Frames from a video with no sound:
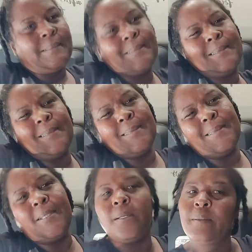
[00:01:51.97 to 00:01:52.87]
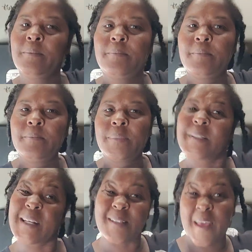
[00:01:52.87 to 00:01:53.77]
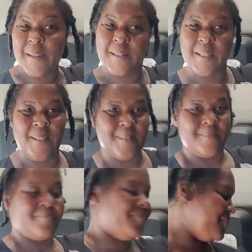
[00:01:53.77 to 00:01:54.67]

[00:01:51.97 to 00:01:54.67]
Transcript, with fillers: uh, six out of ten.